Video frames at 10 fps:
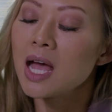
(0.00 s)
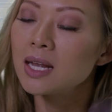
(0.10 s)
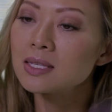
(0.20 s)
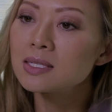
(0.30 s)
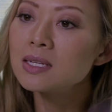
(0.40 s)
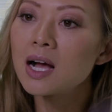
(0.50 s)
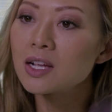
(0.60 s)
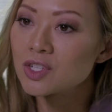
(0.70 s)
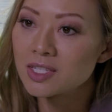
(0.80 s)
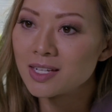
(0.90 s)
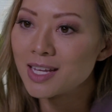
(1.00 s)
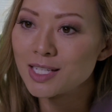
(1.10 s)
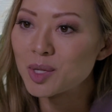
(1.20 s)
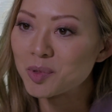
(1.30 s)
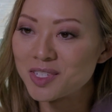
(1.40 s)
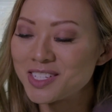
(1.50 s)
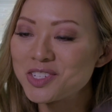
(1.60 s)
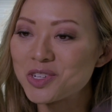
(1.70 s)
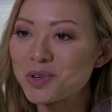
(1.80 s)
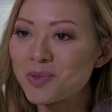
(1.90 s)
And it's not just an easy
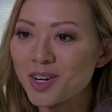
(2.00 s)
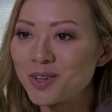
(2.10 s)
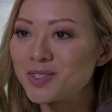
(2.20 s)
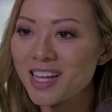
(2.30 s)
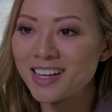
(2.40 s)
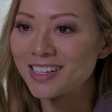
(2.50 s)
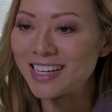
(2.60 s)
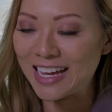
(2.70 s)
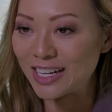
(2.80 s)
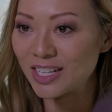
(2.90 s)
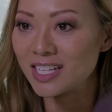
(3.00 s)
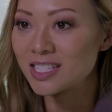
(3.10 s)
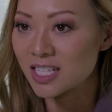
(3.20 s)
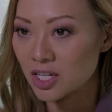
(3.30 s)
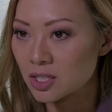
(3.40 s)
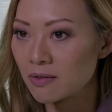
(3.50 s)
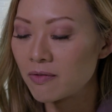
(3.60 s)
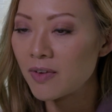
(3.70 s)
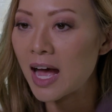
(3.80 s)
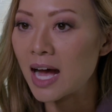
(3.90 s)
procedure where you take a cannula and suction
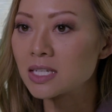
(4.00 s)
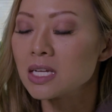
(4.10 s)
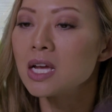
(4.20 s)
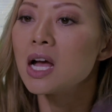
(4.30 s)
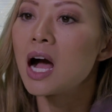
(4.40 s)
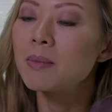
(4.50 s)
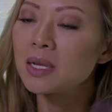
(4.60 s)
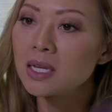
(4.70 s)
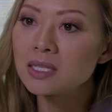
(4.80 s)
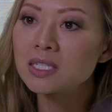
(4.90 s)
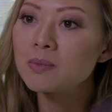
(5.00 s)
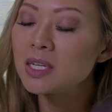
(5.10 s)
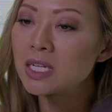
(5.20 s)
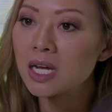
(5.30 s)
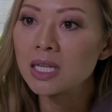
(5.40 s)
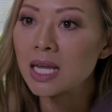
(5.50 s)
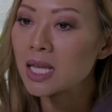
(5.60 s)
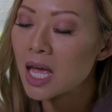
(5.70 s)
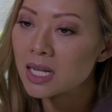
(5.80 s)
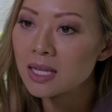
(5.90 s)
fat. It needs to be done like
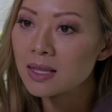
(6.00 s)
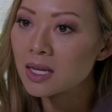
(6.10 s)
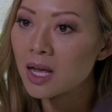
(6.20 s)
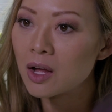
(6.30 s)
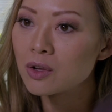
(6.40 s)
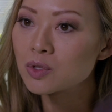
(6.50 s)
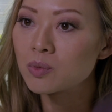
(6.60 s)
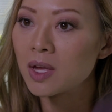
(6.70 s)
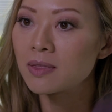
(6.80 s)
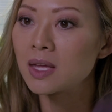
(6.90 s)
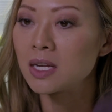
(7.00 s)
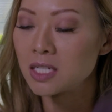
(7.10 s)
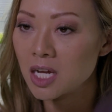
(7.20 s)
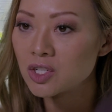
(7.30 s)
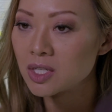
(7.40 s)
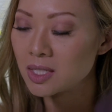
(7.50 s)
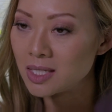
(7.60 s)
anything else, with an attention to